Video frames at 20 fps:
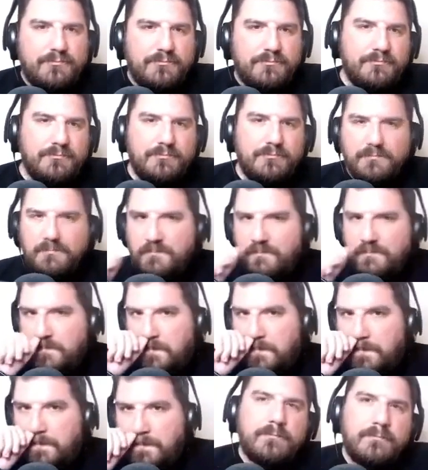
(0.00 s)

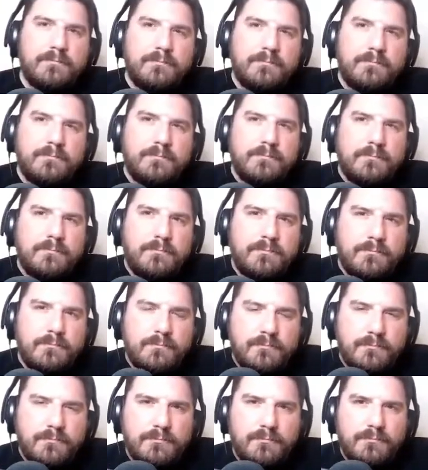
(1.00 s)

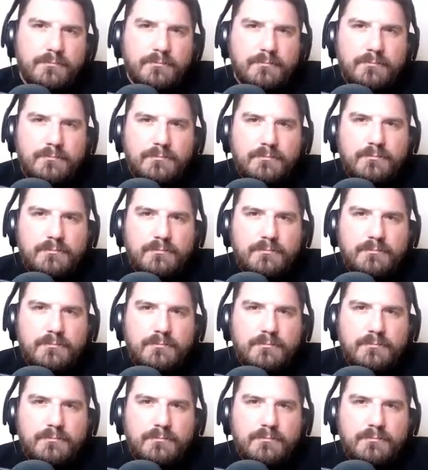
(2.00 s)
(silent)